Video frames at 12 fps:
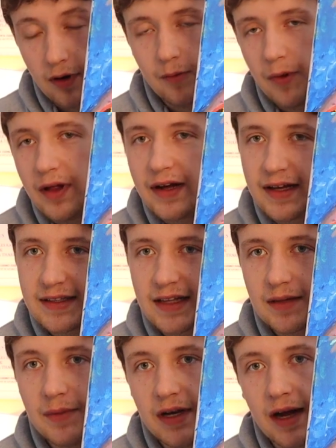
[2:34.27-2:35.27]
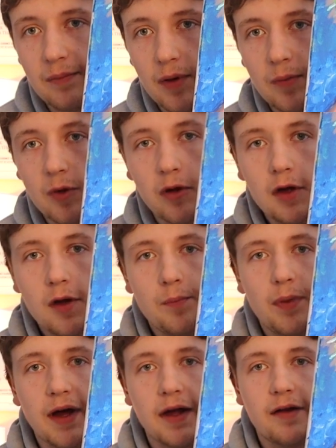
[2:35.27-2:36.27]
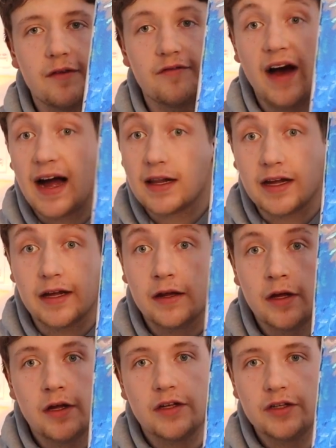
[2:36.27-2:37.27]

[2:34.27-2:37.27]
well, I guess it's midnight purple, but violet.